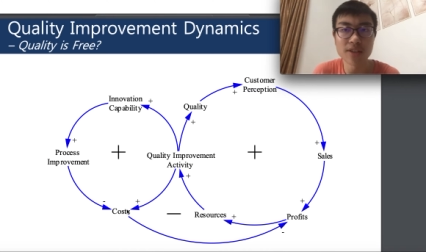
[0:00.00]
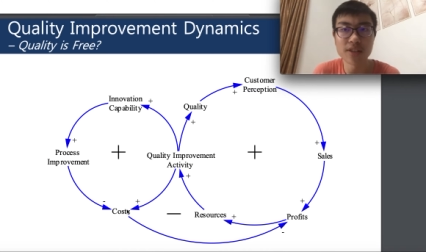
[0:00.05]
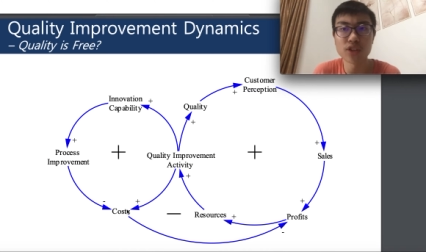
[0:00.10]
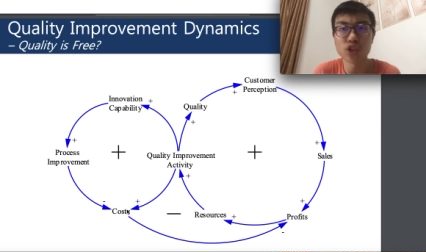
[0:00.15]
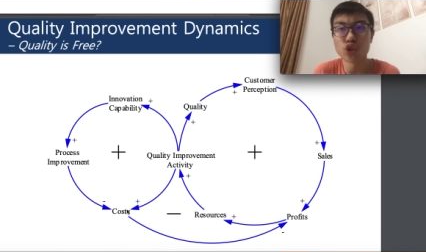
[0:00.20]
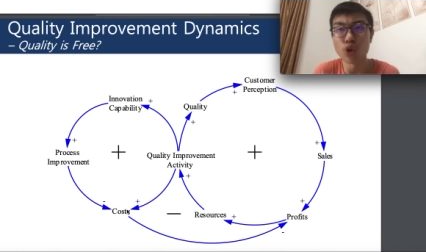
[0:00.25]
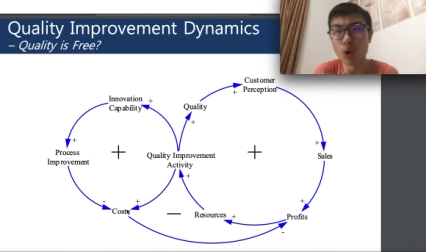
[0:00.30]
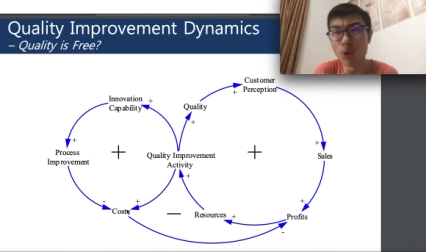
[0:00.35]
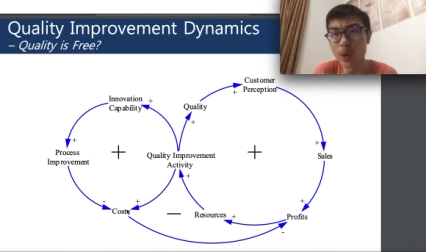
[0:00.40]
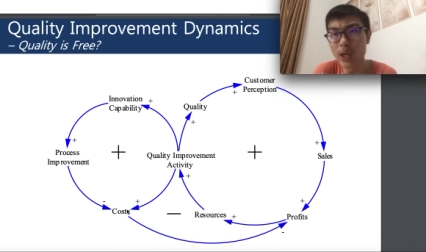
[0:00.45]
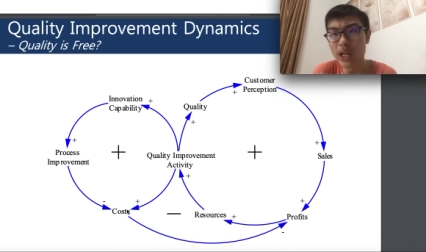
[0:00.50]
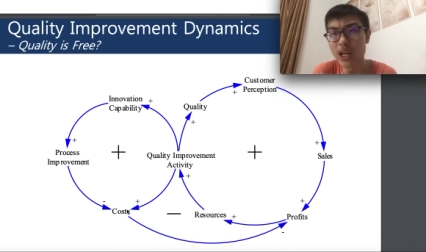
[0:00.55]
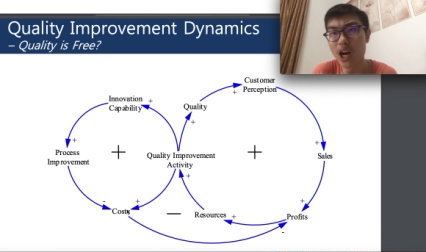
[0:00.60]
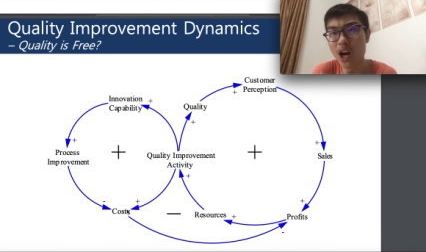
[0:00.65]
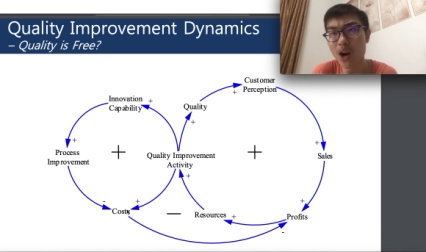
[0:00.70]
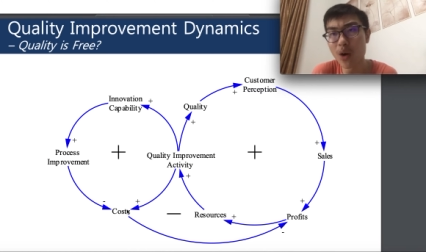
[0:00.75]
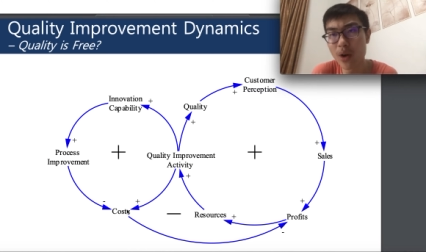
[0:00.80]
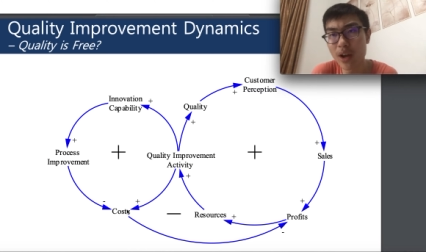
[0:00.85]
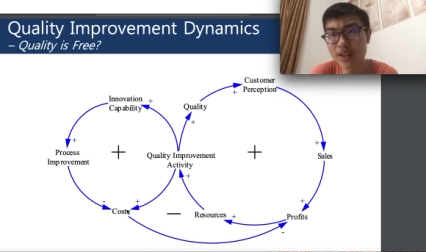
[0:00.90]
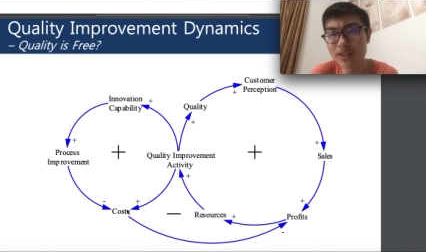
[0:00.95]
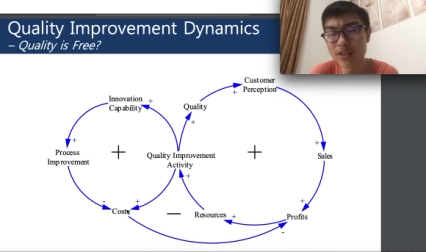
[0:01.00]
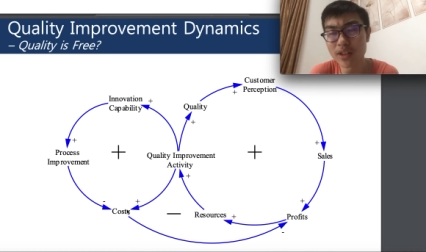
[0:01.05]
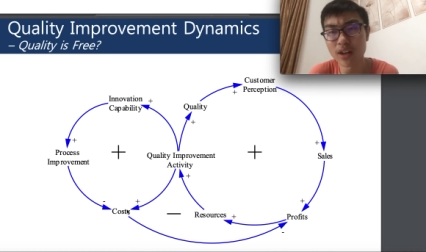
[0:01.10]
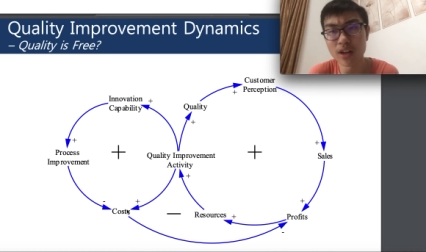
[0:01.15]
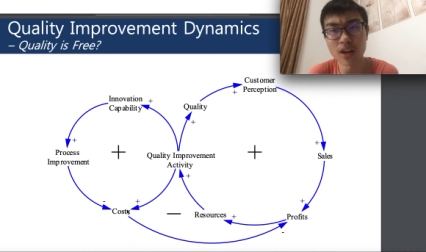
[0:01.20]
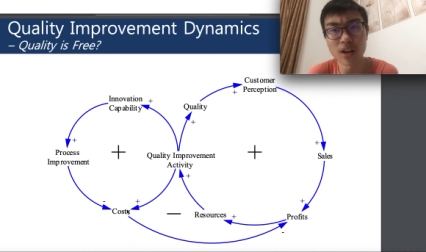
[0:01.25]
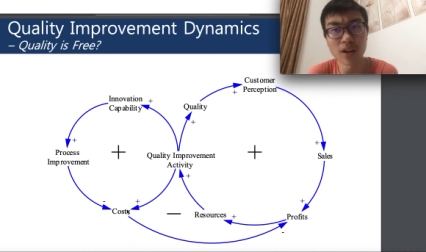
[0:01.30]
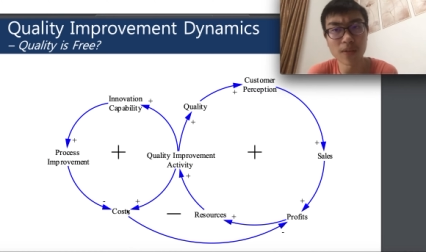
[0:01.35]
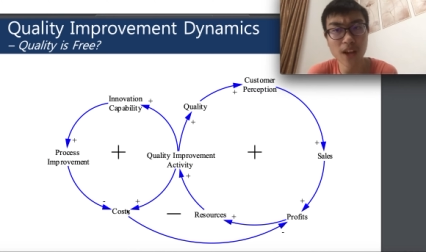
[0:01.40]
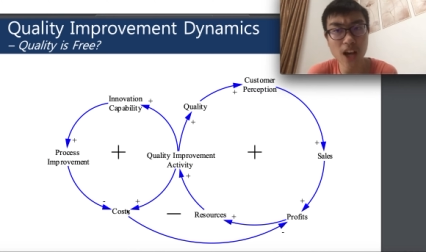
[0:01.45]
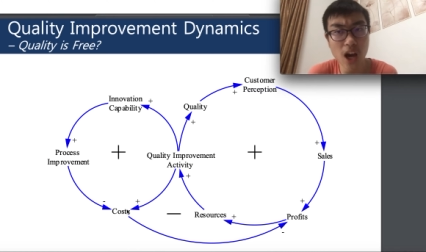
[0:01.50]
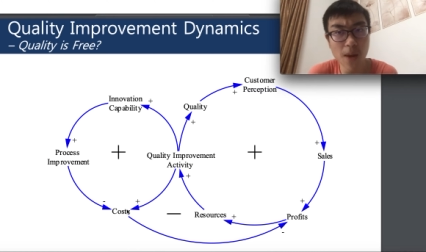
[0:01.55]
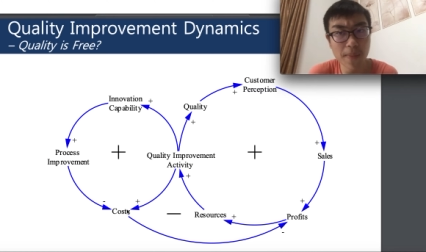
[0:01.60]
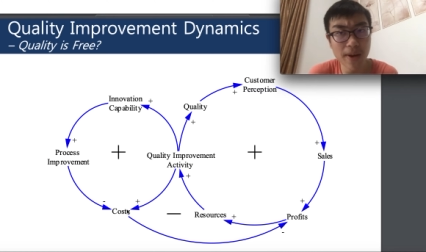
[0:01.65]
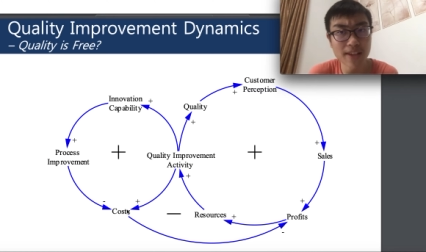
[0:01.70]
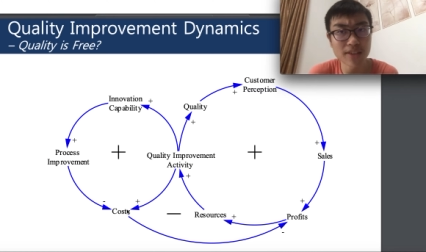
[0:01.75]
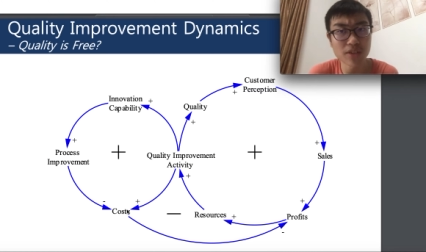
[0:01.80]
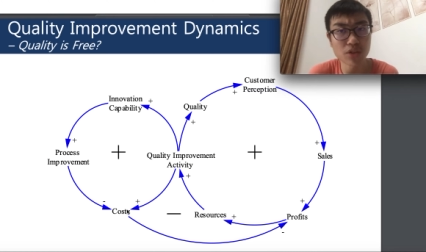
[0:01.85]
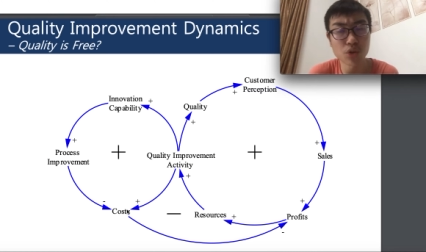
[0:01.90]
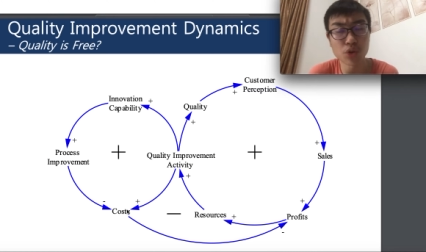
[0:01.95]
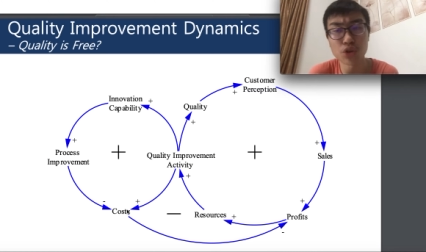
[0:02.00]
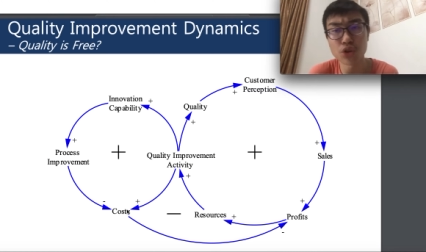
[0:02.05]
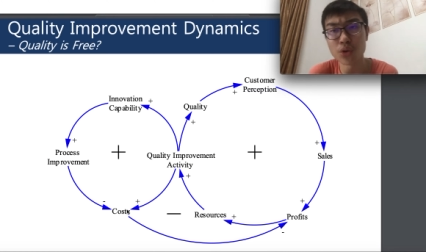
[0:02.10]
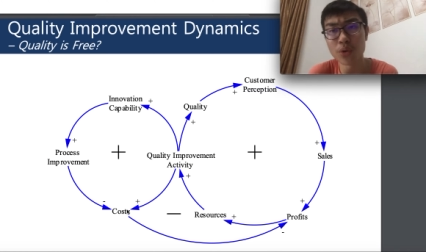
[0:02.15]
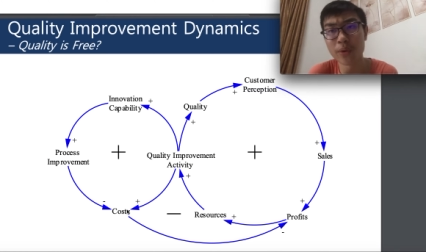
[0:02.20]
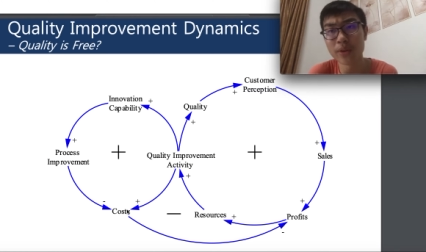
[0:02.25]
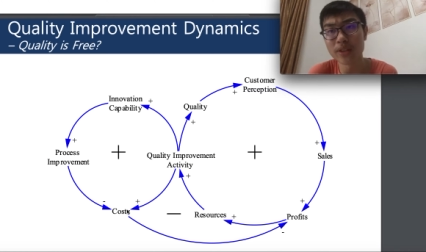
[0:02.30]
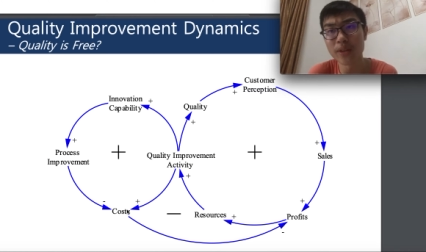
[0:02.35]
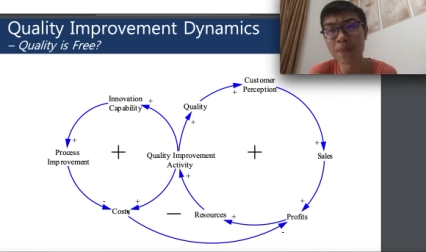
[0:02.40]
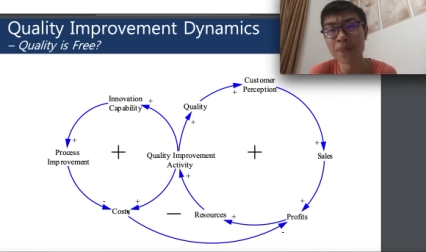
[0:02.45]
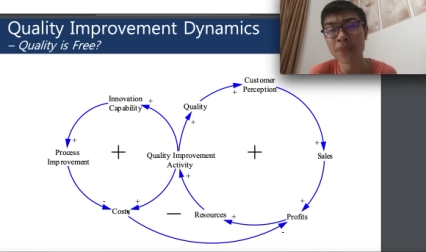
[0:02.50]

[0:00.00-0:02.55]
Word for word: don't encourage their uh, companies to use